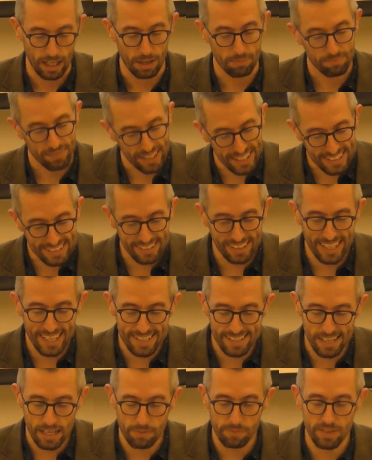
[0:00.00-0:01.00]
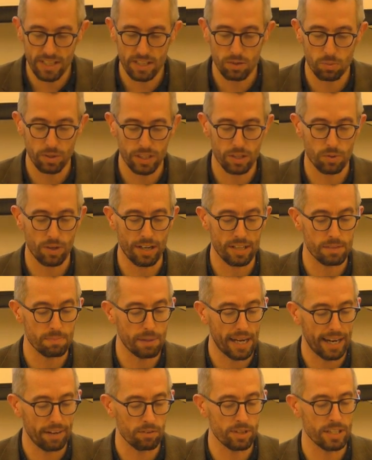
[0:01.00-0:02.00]
Um, it's less obvious what
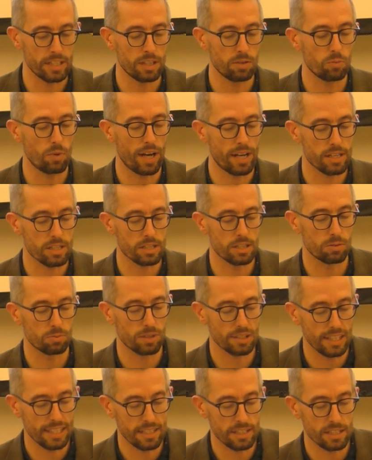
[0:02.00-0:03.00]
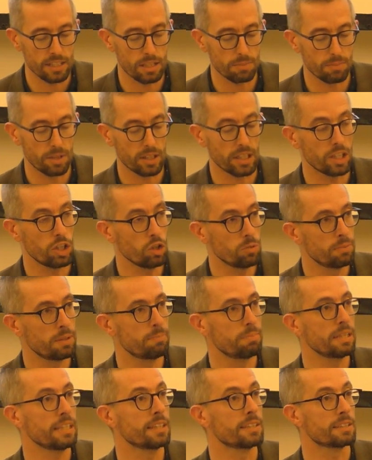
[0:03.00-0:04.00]
transparent and rational relations among
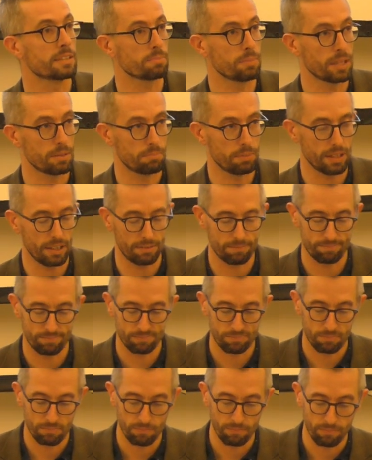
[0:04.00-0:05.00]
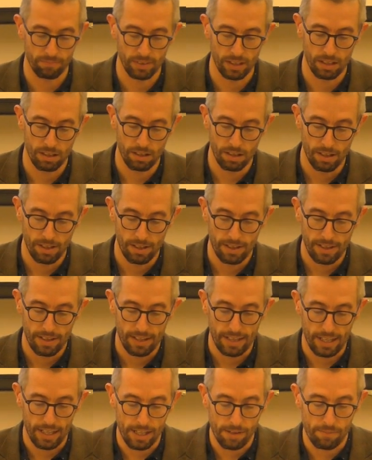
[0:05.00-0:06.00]
human beings might be,
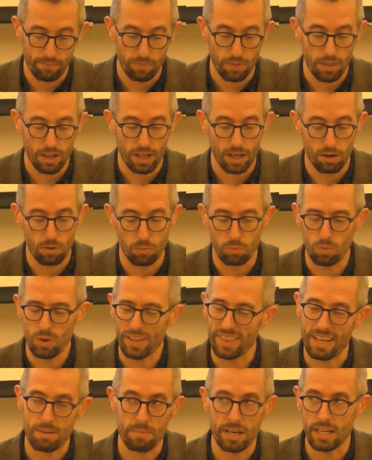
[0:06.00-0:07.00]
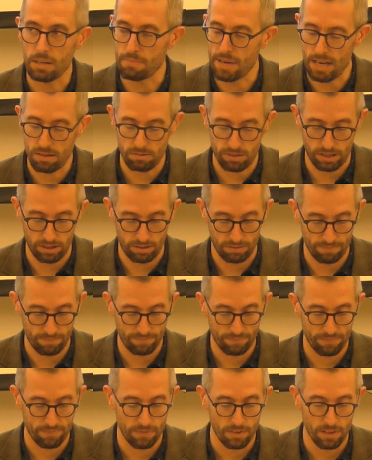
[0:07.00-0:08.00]
um, what they might amount to.
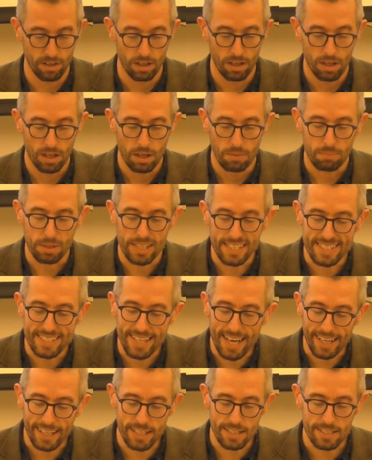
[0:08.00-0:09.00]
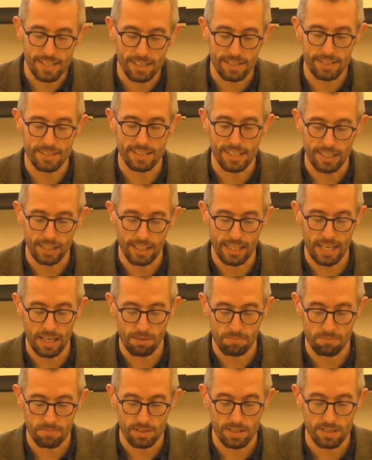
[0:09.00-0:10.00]
But the second sentence
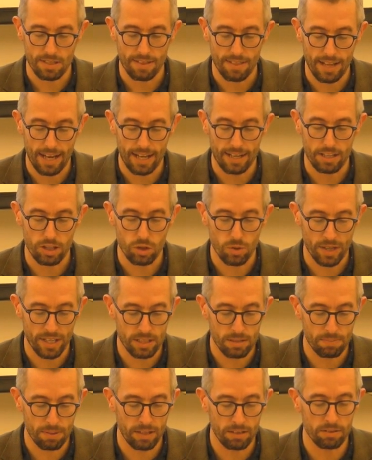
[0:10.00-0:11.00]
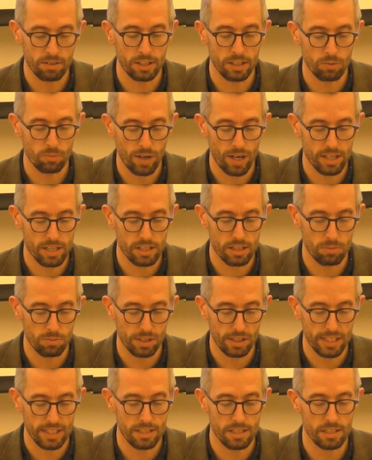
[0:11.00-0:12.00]
claims that transparent and rational
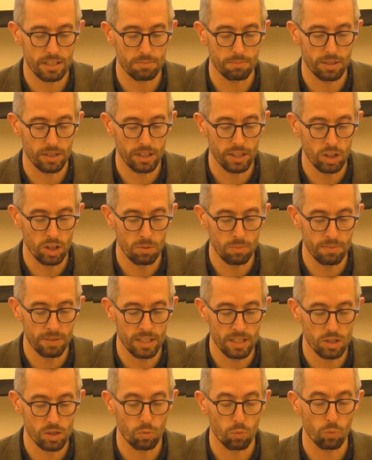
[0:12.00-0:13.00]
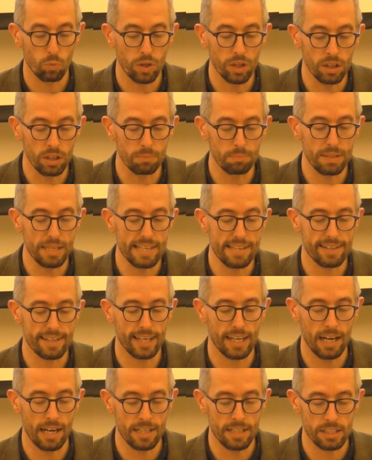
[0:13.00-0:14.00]
relations among humans will be the
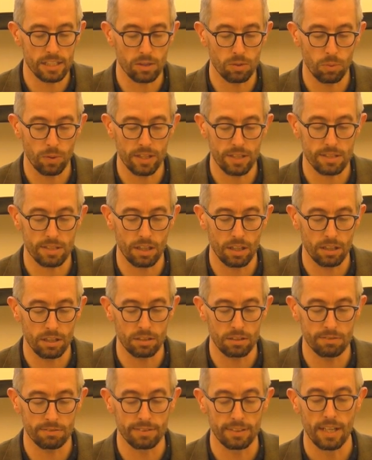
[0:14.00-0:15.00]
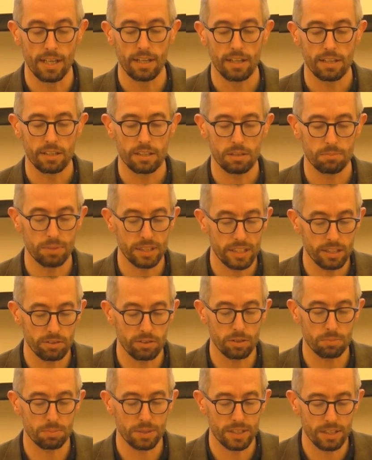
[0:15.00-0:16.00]
consequence of the
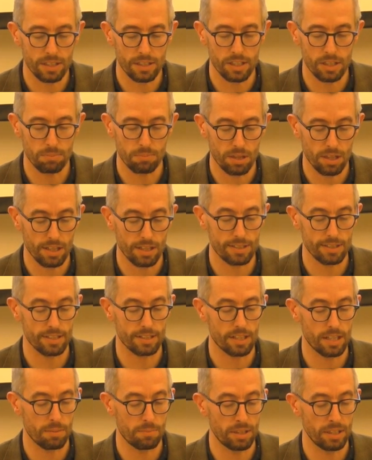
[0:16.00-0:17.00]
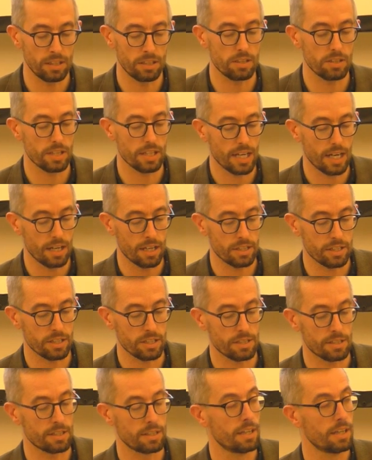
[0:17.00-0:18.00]
material production process coming under the
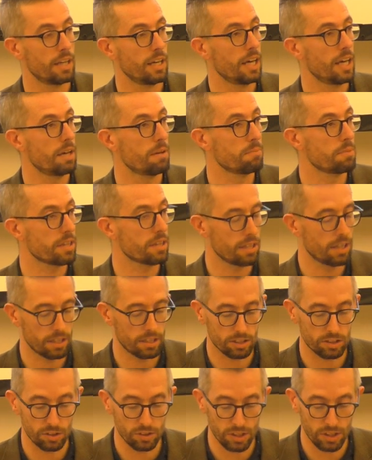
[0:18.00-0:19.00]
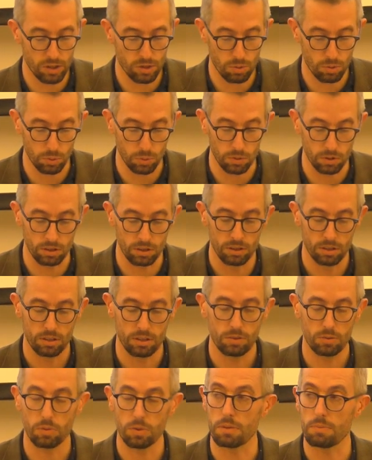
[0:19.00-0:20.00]
conscious and methodical control
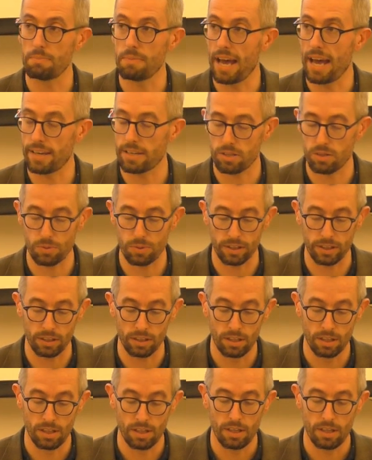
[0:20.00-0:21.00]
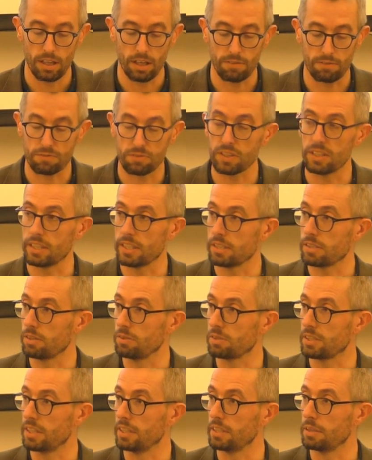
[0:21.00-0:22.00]
or the mastery of freely
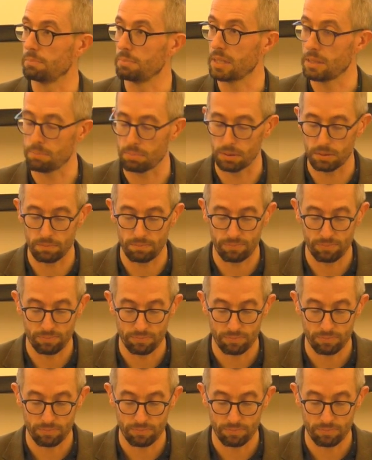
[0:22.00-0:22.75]
associated people.